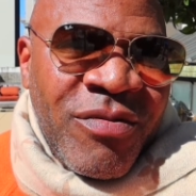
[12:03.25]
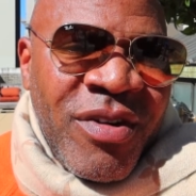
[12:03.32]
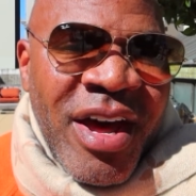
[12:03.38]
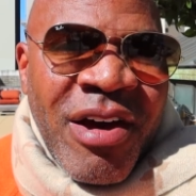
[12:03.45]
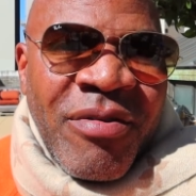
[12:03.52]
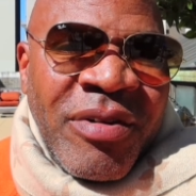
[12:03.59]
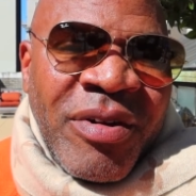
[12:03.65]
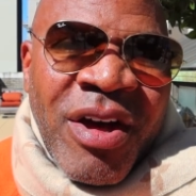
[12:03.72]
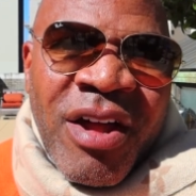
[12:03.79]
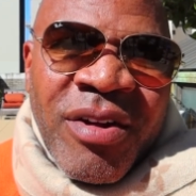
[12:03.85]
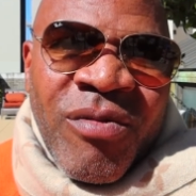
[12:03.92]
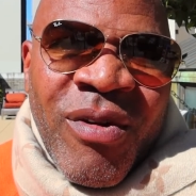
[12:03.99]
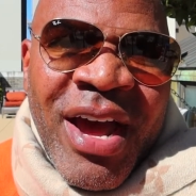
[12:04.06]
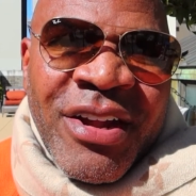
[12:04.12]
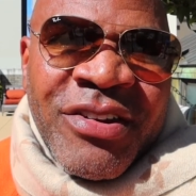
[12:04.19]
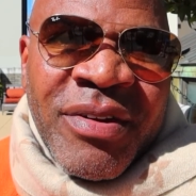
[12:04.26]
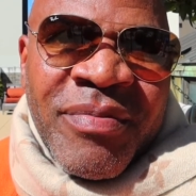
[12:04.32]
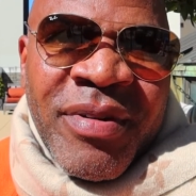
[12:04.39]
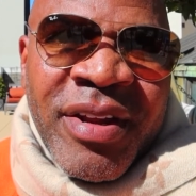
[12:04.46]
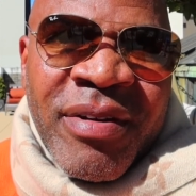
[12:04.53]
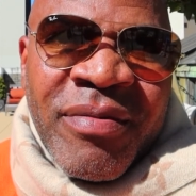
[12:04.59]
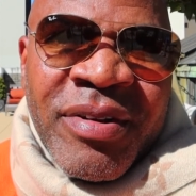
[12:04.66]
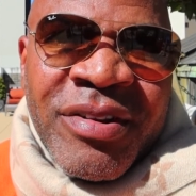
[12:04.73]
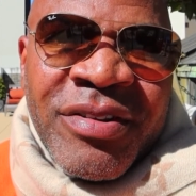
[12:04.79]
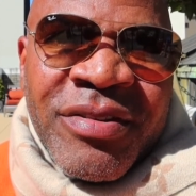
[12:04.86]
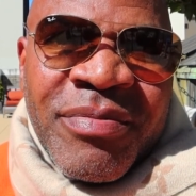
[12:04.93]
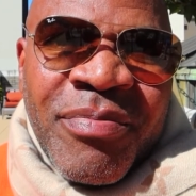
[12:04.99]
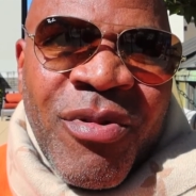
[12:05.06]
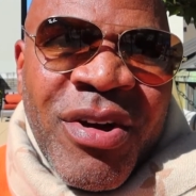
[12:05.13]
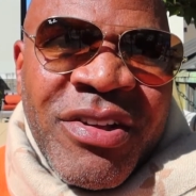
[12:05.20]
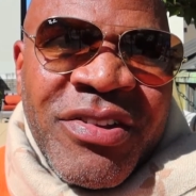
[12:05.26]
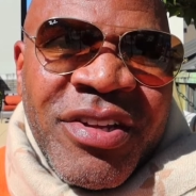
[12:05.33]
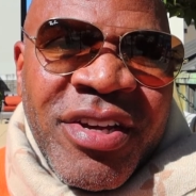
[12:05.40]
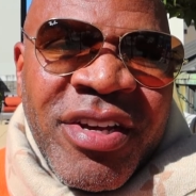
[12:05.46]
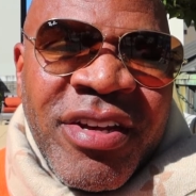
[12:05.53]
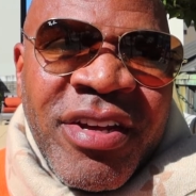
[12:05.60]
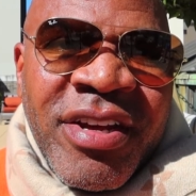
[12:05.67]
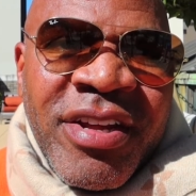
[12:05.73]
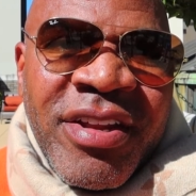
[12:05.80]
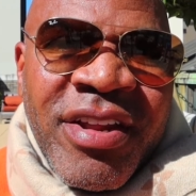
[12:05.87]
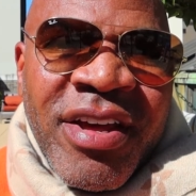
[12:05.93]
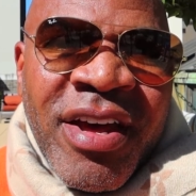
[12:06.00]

well, I wouldn't call it Ratchet, but it was Boys in the Hood.